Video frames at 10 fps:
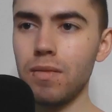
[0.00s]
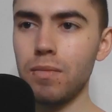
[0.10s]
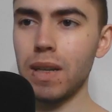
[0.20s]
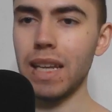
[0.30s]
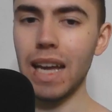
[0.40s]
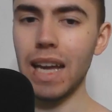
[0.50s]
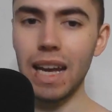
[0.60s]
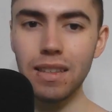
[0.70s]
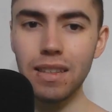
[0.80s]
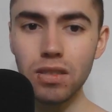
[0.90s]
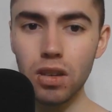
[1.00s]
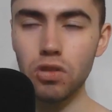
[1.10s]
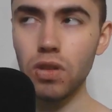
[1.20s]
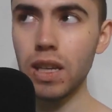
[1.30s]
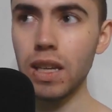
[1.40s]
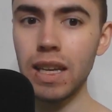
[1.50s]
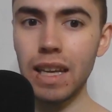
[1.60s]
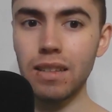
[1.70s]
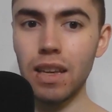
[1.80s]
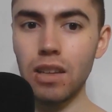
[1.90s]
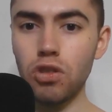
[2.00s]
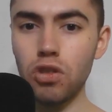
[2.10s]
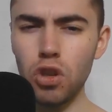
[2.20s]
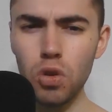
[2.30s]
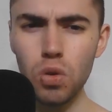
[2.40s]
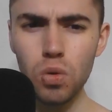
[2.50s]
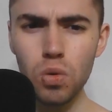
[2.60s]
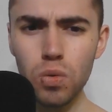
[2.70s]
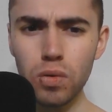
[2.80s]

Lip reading: But he has his surgery. It's a 2